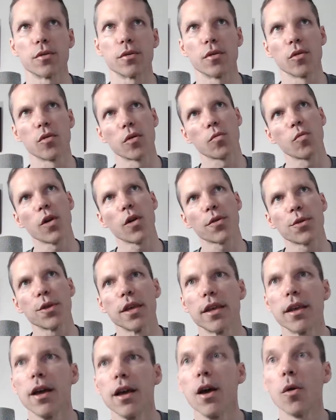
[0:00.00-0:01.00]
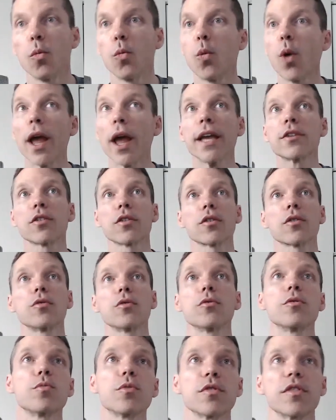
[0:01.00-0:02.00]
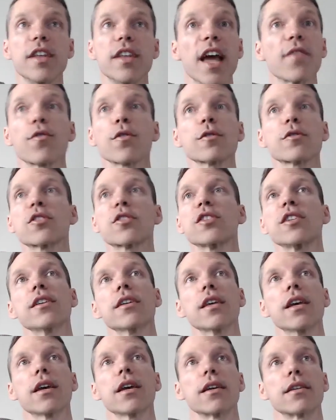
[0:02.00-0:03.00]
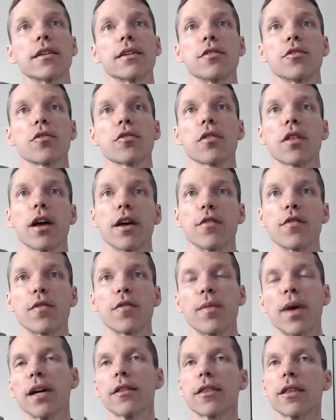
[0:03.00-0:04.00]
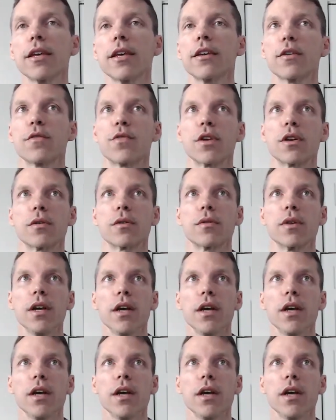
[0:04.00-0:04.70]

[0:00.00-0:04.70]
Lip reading: or what the waiter who you will never see again in your life might think of you.